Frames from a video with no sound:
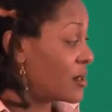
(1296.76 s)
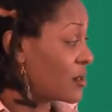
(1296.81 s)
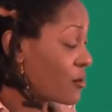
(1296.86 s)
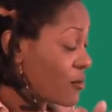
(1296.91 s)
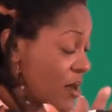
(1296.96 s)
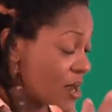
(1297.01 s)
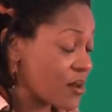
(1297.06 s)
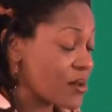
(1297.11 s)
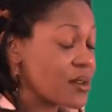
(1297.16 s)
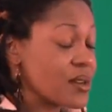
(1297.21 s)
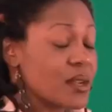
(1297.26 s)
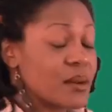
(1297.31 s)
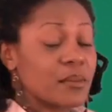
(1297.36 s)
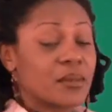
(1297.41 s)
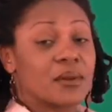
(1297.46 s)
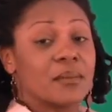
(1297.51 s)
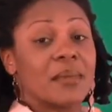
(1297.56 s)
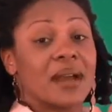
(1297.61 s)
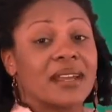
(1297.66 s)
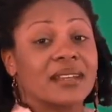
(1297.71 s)
greater
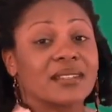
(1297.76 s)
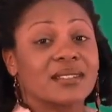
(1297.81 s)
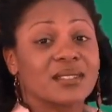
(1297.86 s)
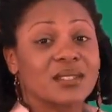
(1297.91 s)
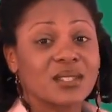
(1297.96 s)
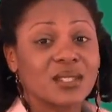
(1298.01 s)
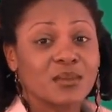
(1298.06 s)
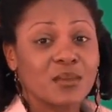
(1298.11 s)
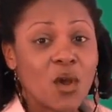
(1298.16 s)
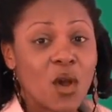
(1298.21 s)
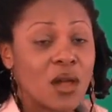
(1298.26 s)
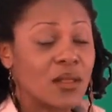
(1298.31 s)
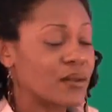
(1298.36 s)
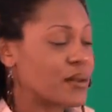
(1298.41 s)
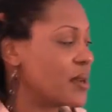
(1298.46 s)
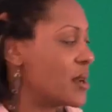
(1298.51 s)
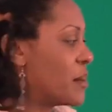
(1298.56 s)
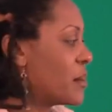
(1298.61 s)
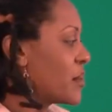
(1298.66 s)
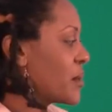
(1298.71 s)
number minus the
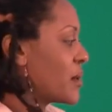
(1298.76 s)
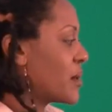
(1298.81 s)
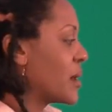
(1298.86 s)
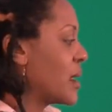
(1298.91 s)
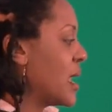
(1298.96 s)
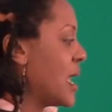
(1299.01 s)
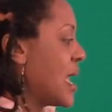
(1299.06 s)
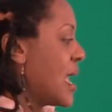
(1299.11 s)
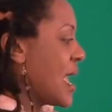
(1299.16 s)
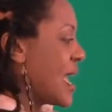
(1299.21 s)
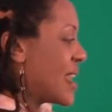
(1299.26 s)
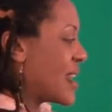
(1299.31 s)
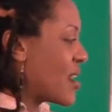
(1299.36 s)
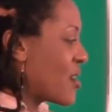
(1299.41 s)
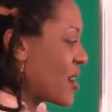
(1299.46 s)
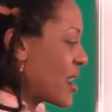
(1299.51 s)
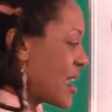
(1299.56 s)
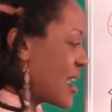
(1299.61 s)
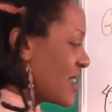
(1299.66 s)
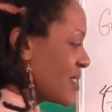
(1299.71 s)
smaller number. And
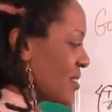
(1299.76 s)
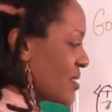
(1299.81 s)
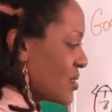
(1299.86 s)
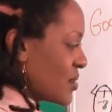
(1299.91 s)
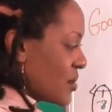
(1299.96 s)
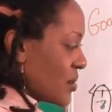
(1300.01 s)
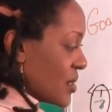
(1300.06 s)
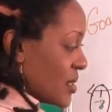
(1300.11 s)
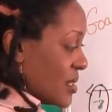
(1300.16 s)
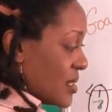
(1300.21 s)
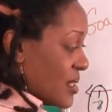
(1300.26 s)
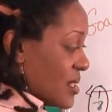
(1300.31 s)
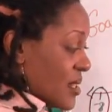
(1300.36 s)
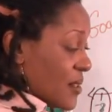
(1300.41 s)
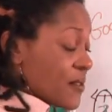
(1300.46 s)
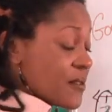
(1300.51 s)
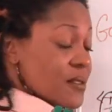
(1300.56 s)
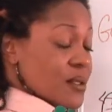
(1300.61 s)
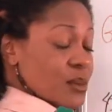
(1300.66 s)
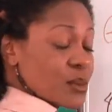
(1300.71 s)
our answer, the
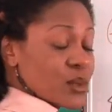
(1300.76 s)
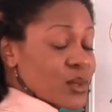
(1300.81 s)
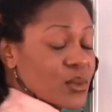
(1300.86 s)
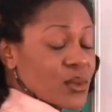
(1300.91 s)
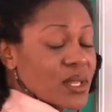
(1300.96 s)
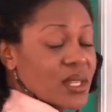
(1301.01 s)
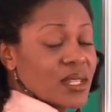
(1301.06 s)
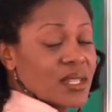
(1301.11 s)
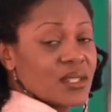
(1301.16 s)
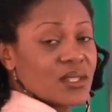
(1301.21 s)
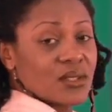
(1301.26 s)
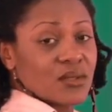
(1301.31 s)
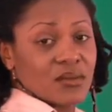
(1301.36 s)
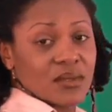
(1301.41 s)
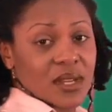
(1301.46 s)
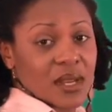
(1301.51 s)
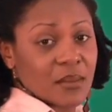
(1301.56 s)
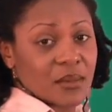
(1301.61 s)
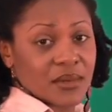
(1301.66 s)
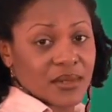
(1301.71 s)
difference between these two
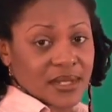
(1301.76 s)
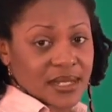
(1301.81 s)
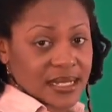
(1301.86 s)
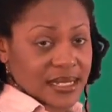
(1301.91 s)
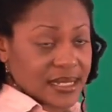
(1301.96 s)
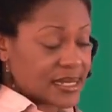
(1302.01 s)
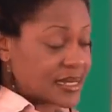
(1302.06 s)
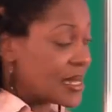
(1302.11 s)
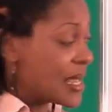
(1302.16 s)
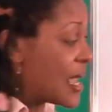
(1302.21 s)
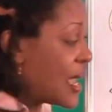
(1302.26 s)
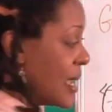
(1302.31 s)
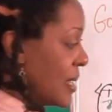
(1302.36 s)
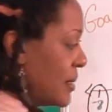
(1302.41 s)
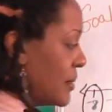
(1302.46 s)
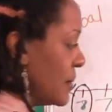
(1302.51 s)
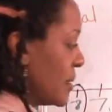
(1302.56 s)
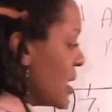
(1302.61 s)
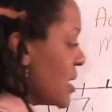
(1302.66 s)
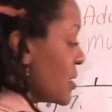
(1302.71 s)
numbers is
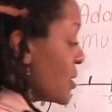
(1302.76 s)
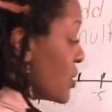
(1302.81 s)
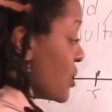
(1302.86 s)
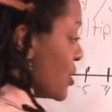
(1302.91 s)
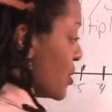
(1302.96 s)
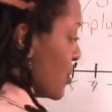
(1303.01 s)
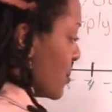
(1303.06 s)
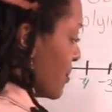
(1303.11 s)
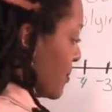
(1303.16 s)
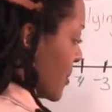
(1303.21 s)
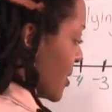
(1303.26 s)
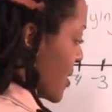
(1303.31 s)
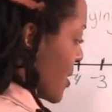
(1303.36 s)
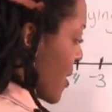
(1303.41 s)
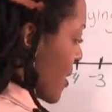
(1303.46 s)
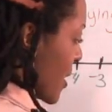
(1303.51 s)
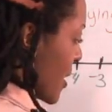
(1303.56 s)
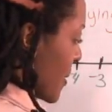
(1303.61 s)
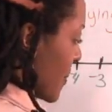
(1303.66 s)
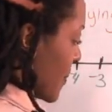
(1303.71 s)
2,
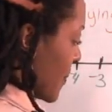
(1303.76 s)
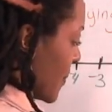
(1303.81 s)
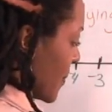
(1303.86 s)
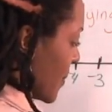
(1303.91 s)
sorry.